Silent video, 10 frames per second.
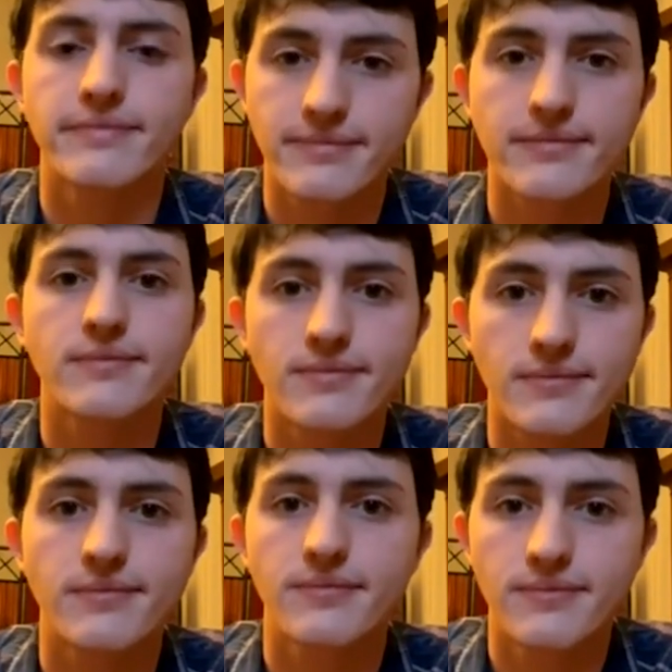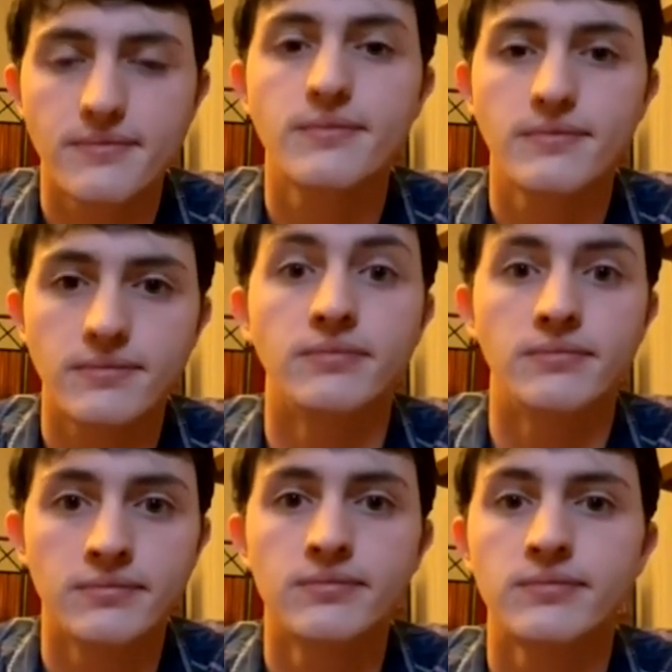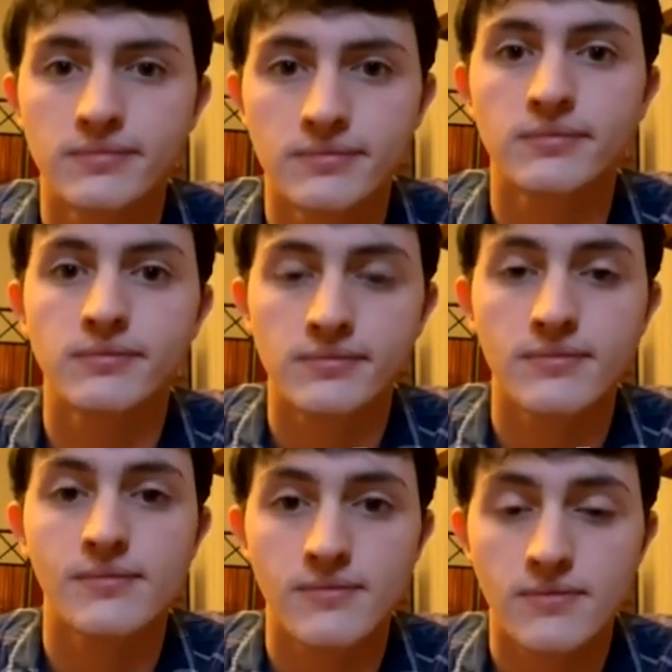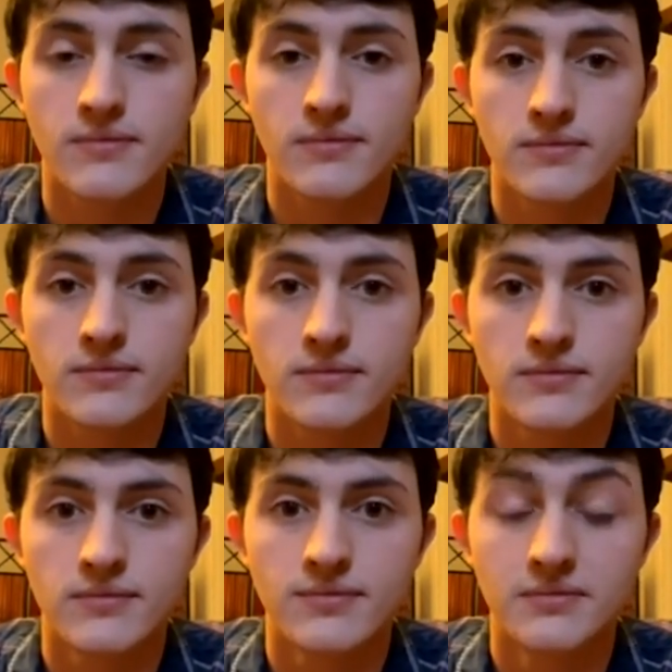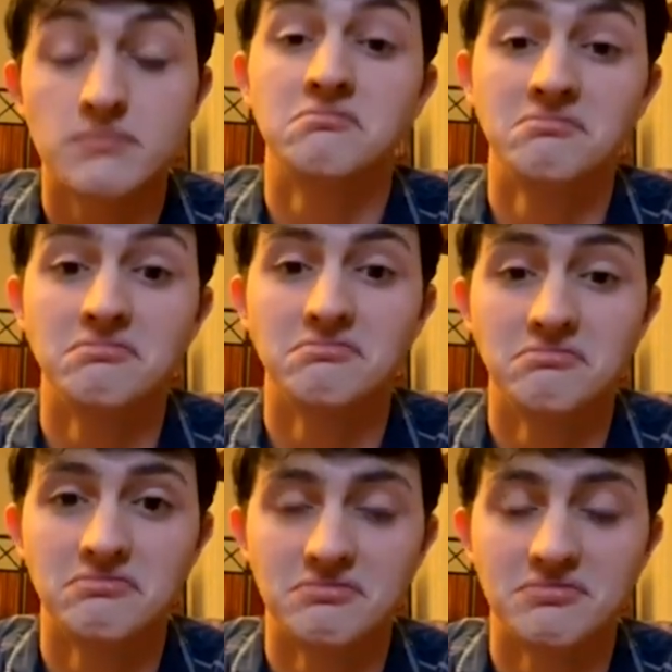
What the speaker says: (silent)